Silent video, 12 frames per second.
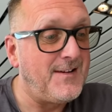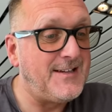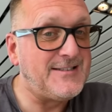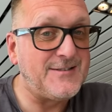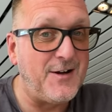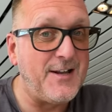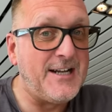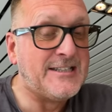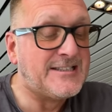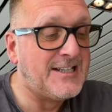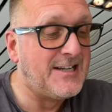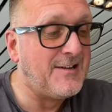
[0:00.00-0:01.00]
He's honest. I
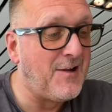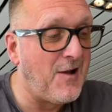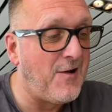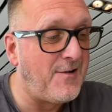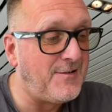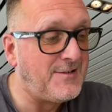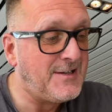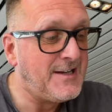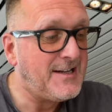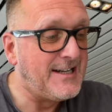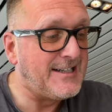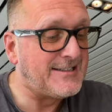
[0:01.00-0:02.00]
said it's spicy,
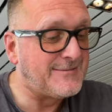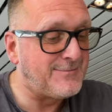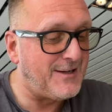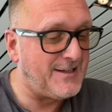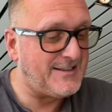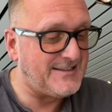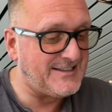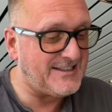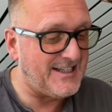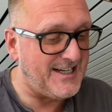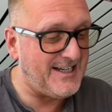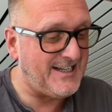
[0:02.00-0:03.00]
but it's spicy.
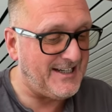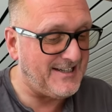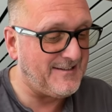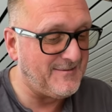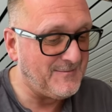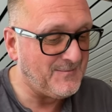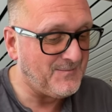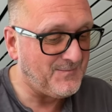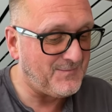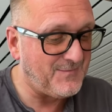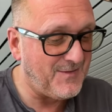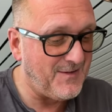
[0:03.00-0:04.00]
But it's
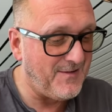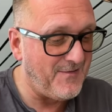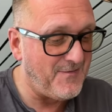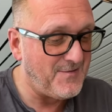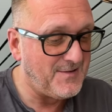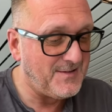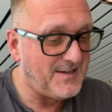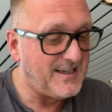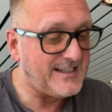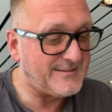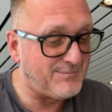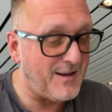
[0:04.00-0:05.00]
not blow your head off.
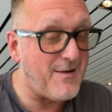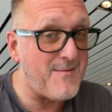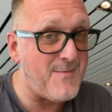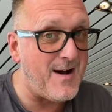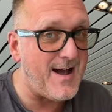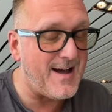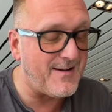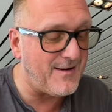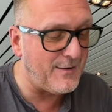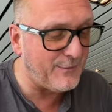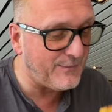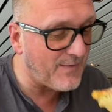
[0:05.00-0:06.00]
It's blowing my head off.